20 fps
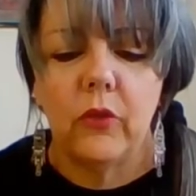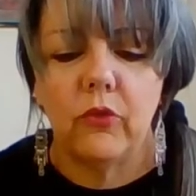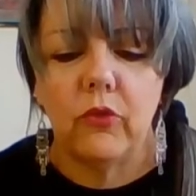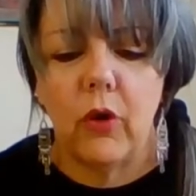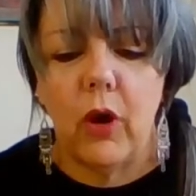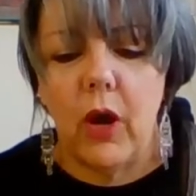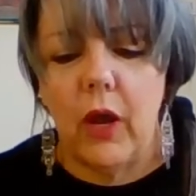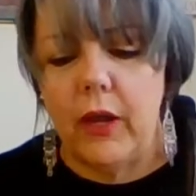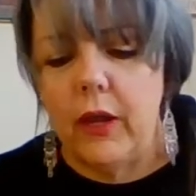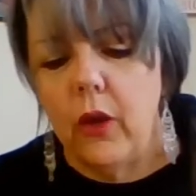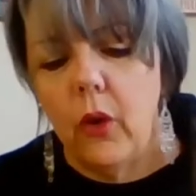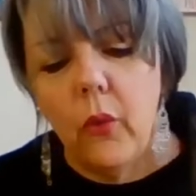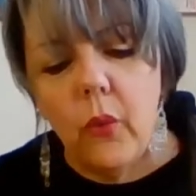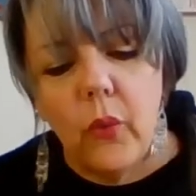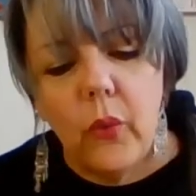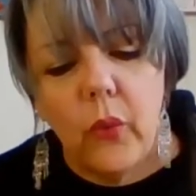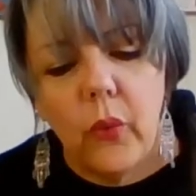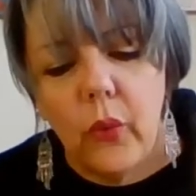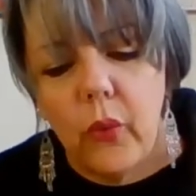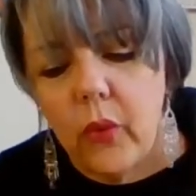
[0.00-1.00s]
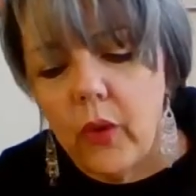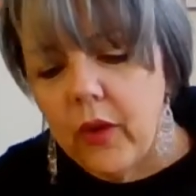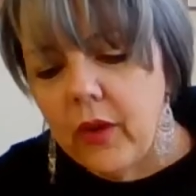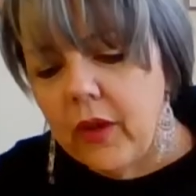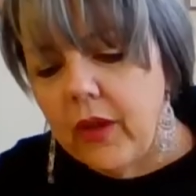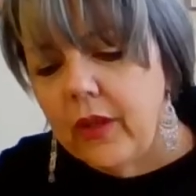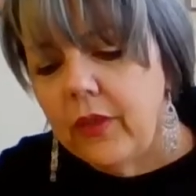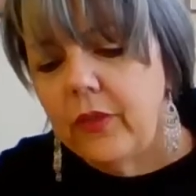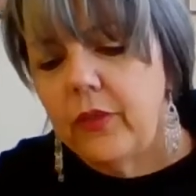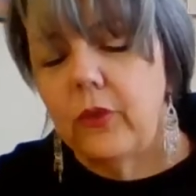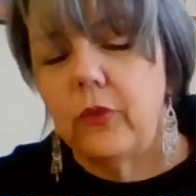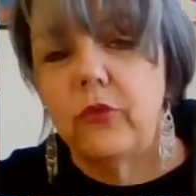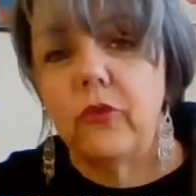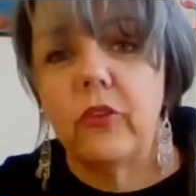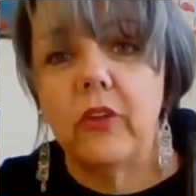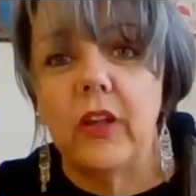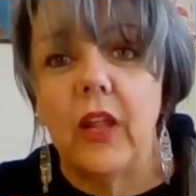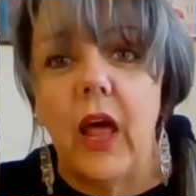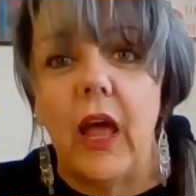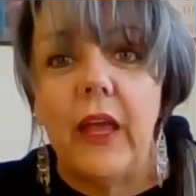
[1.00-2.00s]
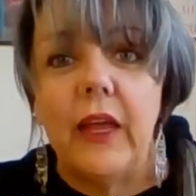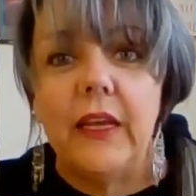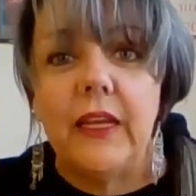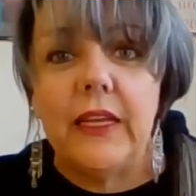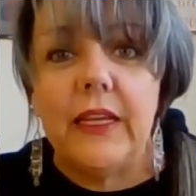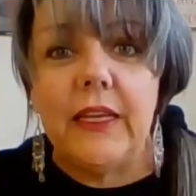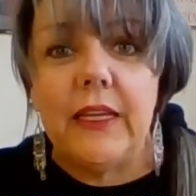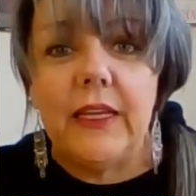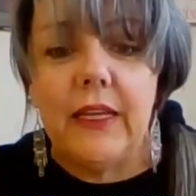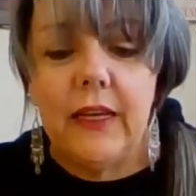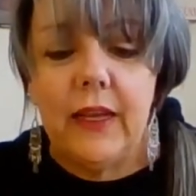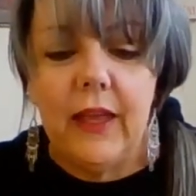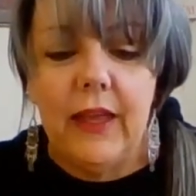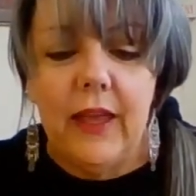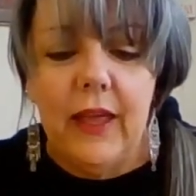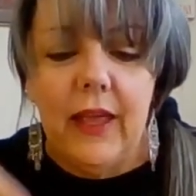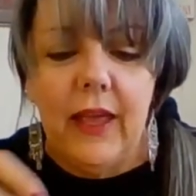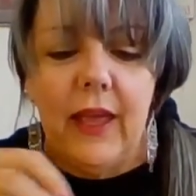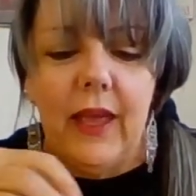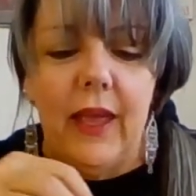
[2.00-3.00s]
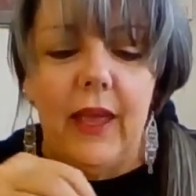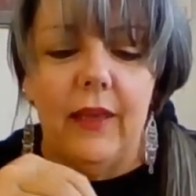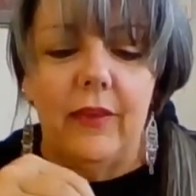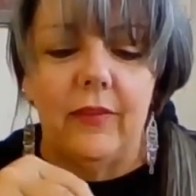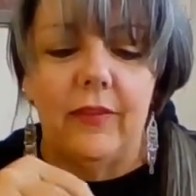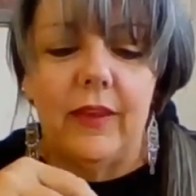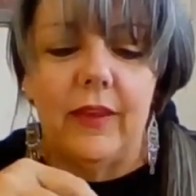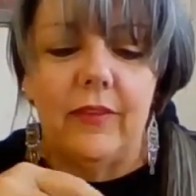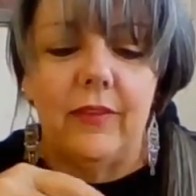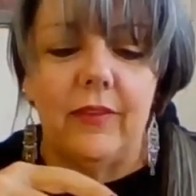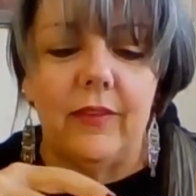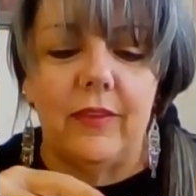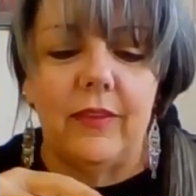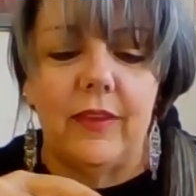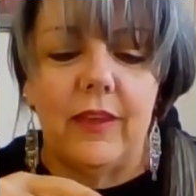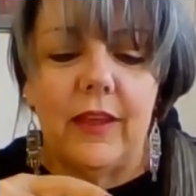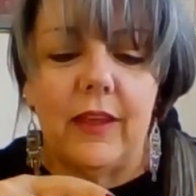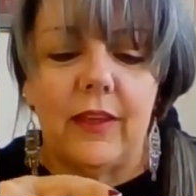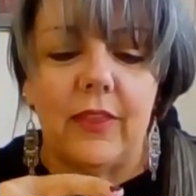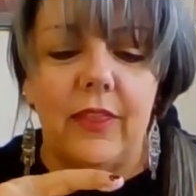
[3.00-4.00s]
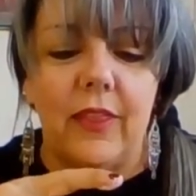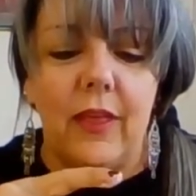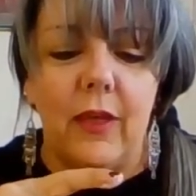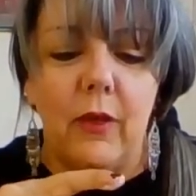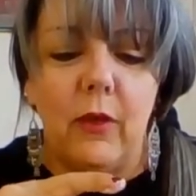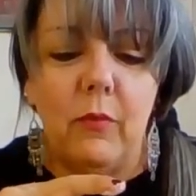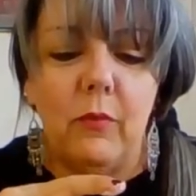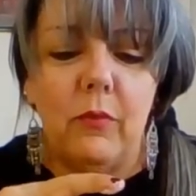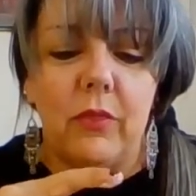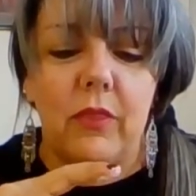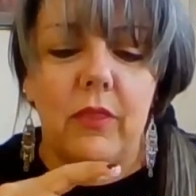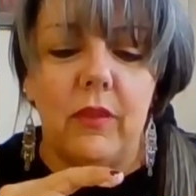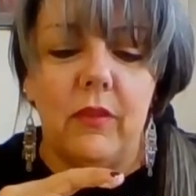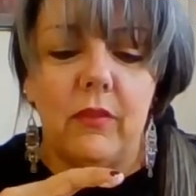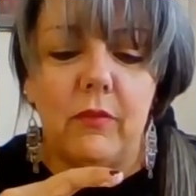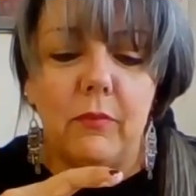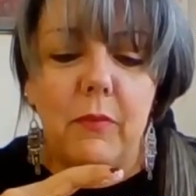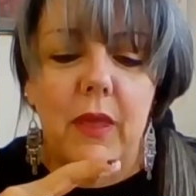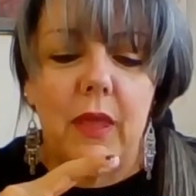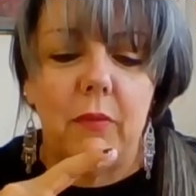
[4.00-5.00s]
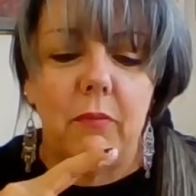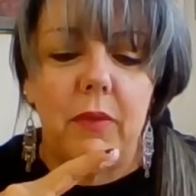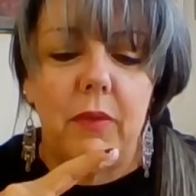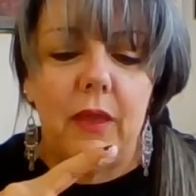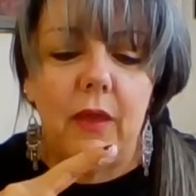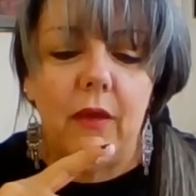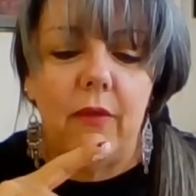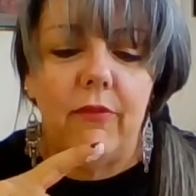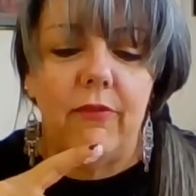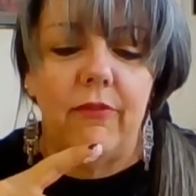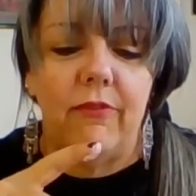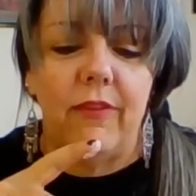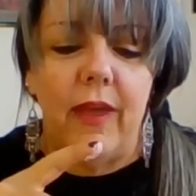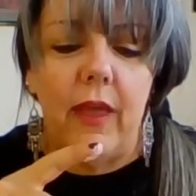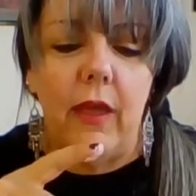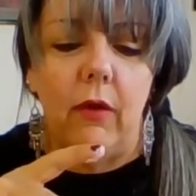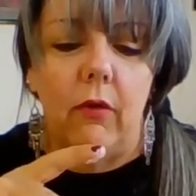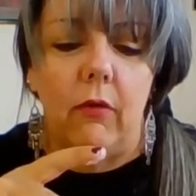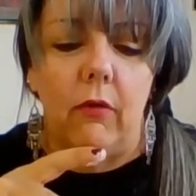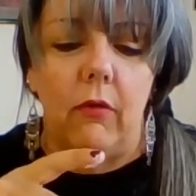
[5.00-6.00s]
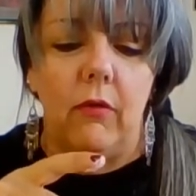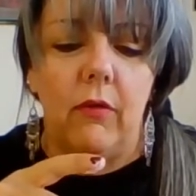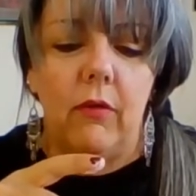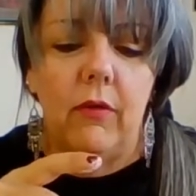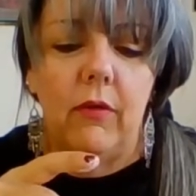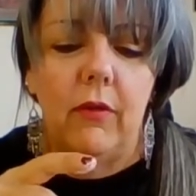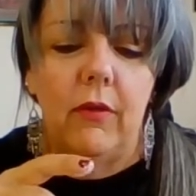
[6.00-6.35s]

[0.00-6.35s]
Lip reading: Dry. They're sliding as I stick them. This may be a fail.